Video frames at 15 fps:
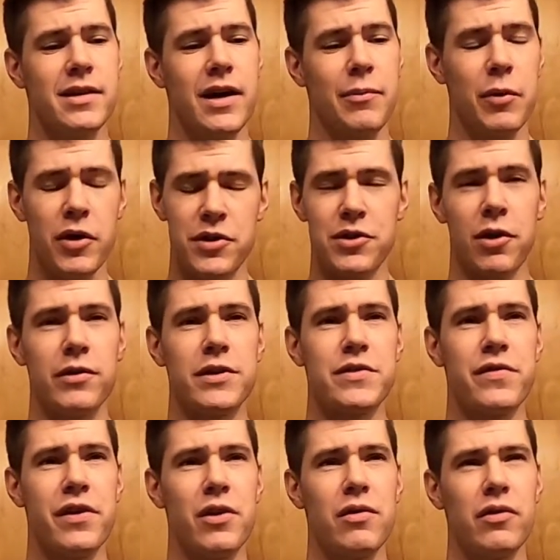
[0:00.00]
I'm going to start this
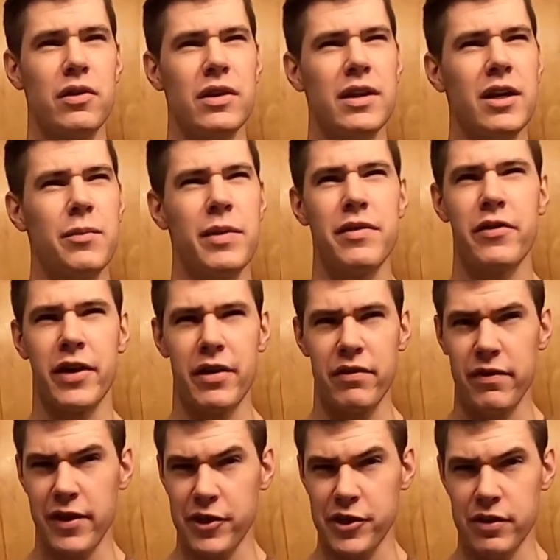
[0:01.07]
video with a little bit of a
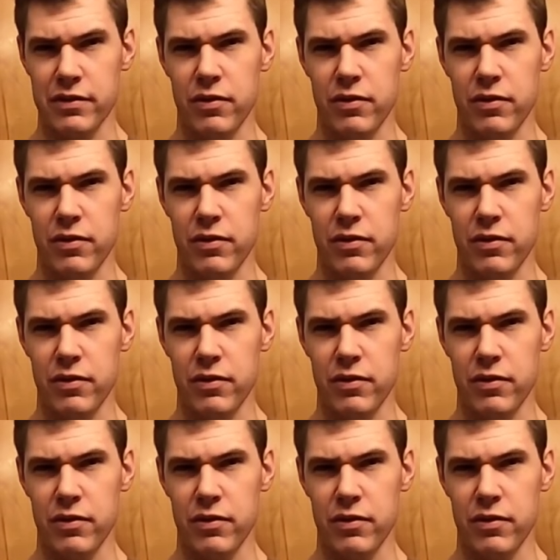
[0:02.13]
confession